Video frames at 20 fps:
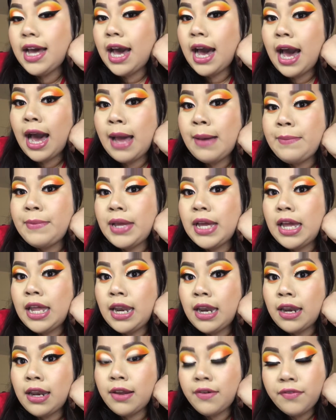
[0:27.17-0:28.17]
I'm in
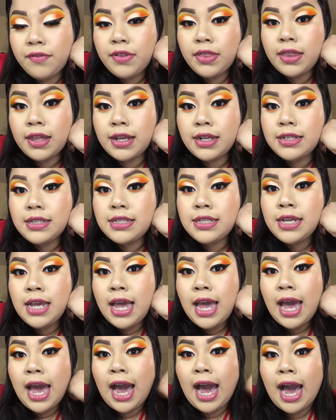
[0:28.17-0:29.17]
love with it.
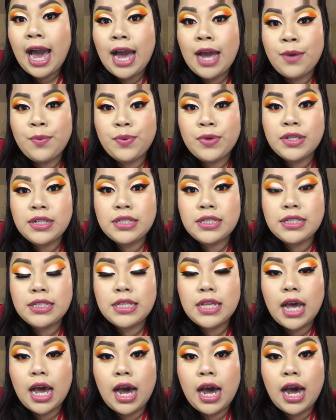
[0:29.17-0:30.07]
I was